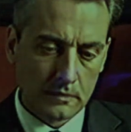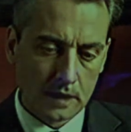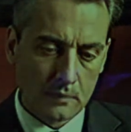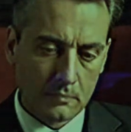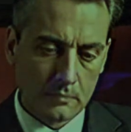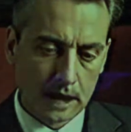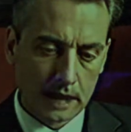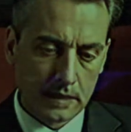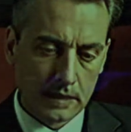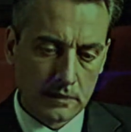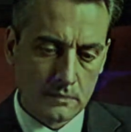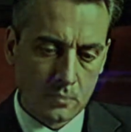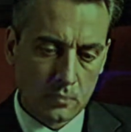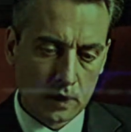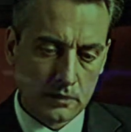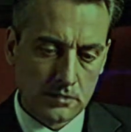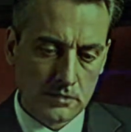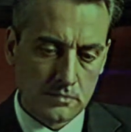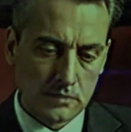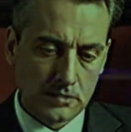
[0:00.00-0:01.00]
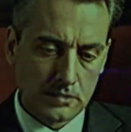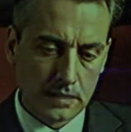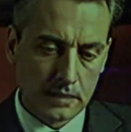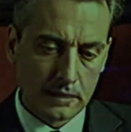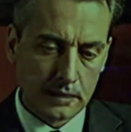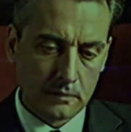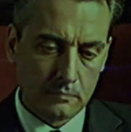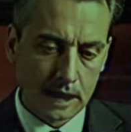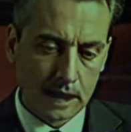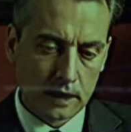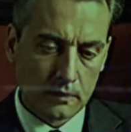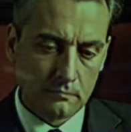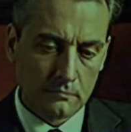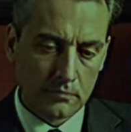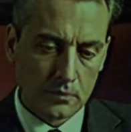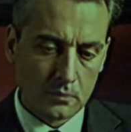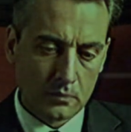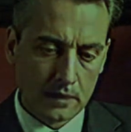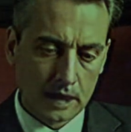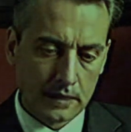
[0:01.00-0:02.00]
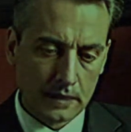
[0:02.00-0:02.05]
a man at once physically powerful